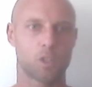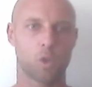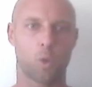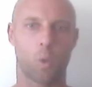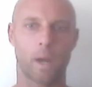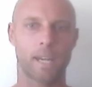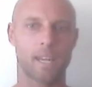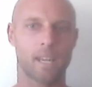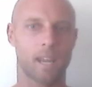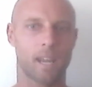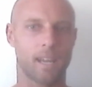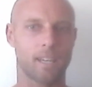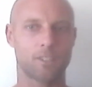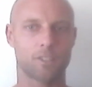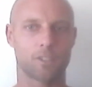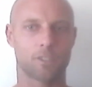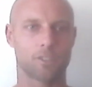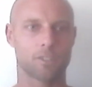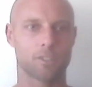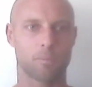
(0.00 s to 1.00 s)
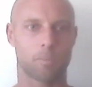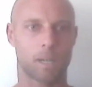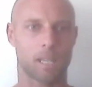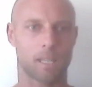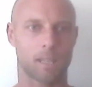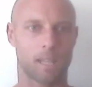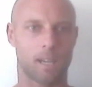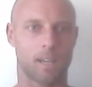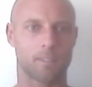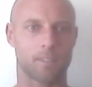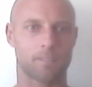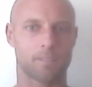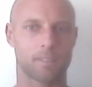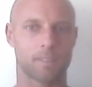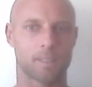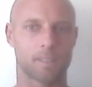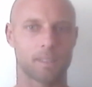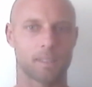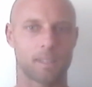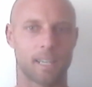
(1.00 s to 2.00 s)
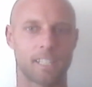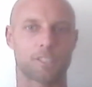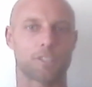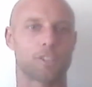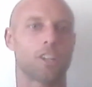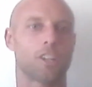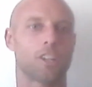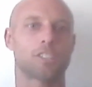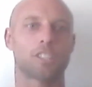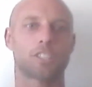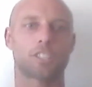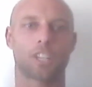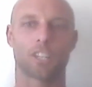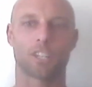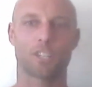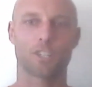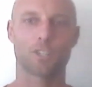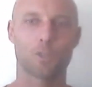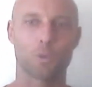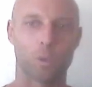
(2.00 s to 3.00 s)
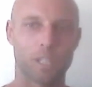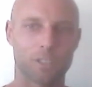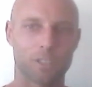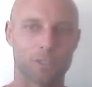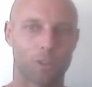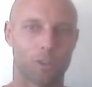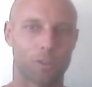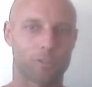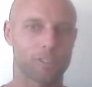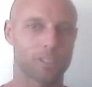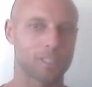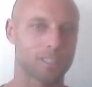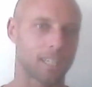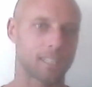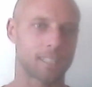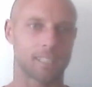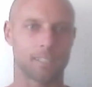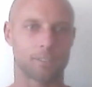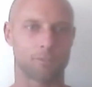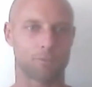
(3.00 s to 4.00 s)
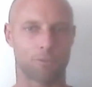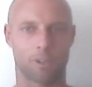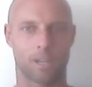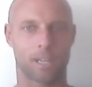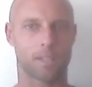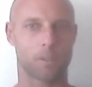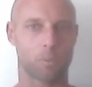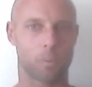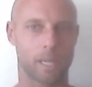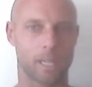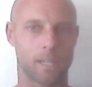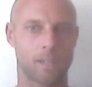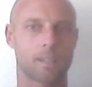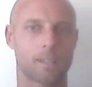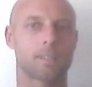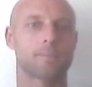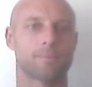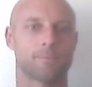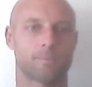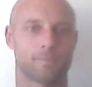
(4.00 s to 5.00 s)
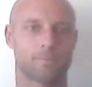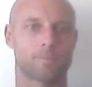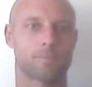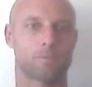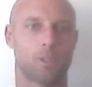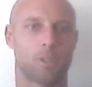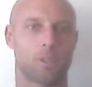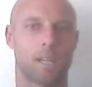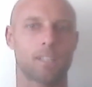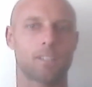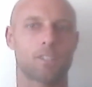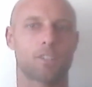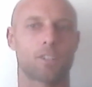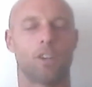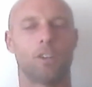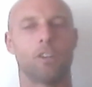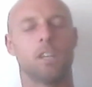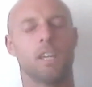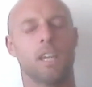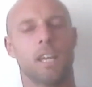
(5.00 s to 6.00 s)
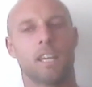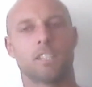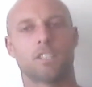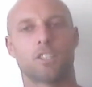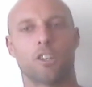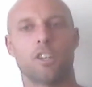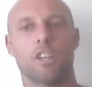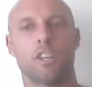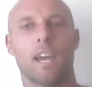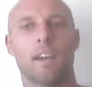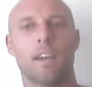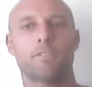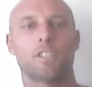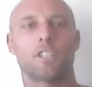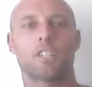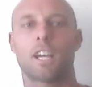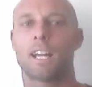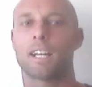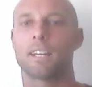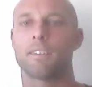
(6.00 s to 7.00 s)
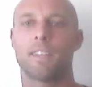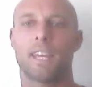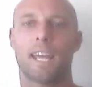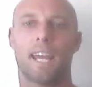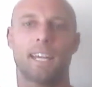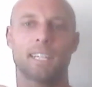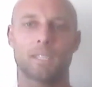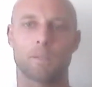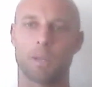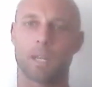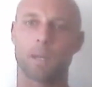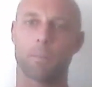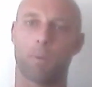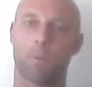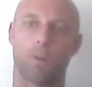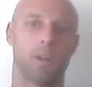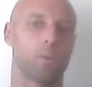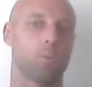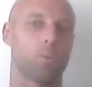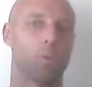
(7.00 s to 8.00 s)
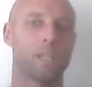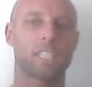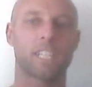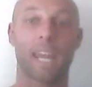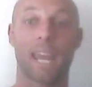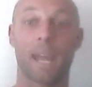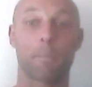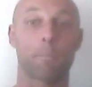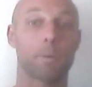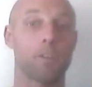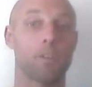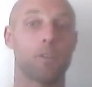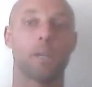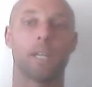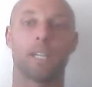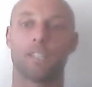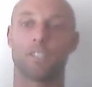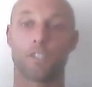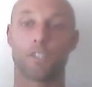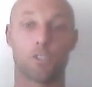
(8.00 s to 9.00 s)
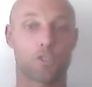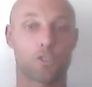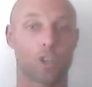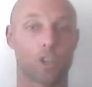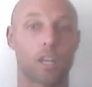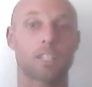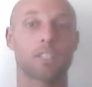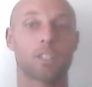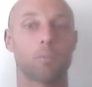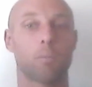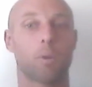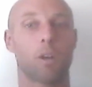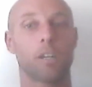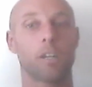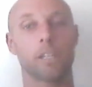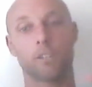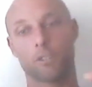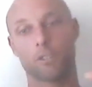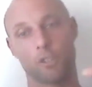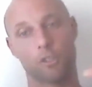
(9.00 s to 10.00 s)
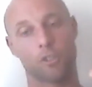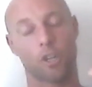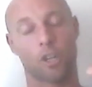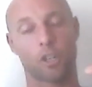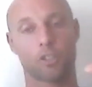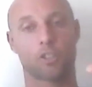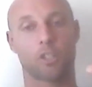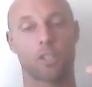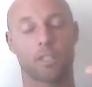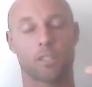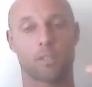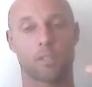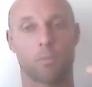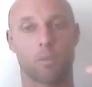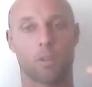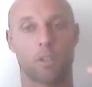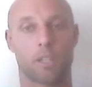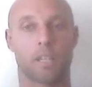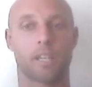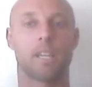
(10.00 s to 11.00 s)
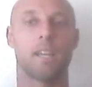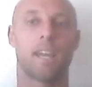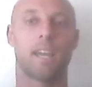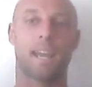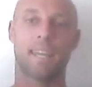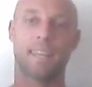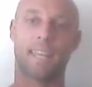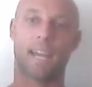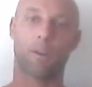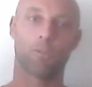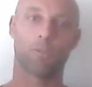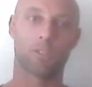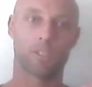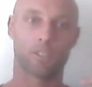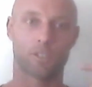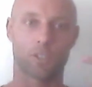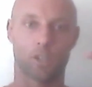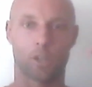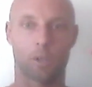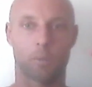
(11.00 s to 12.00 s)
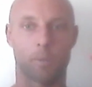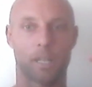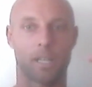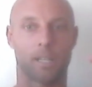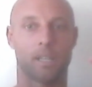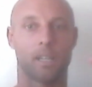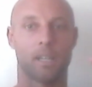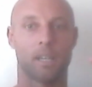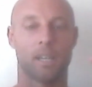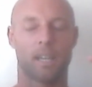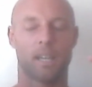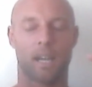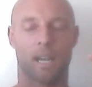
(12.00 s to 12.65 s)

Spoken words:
28 years of my life. It's not just going to switch off because I didn't run a week, right? So you have to kind of, there has to be a point. Which camp are you in? Do you trust your body or do you not trust your body? And that will determine